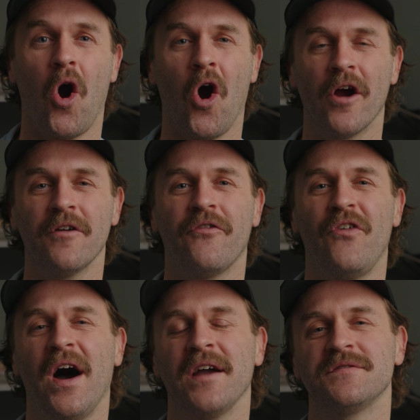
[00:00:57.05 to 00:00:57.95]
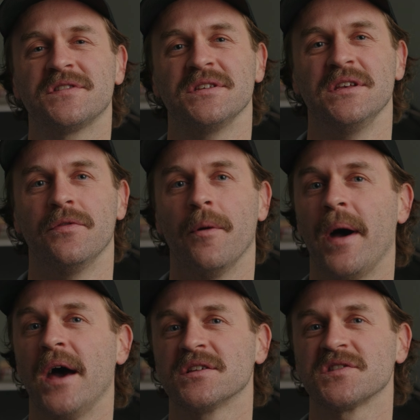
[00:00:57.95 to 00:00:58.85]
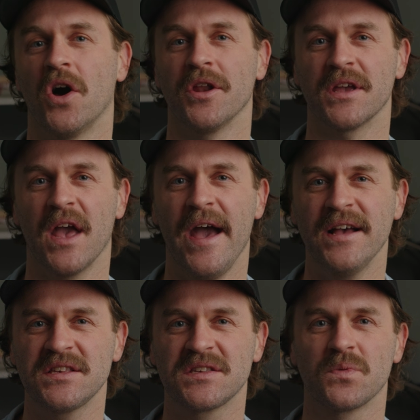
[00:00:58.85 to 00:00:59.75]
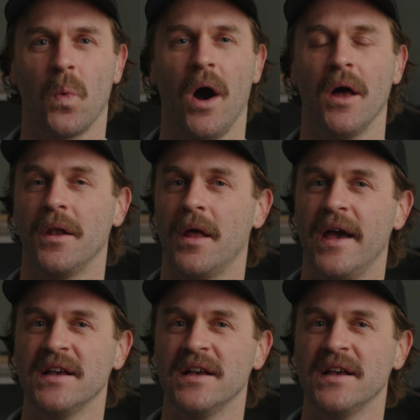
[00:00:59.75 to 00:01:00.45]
R5C, the Panasonic S1,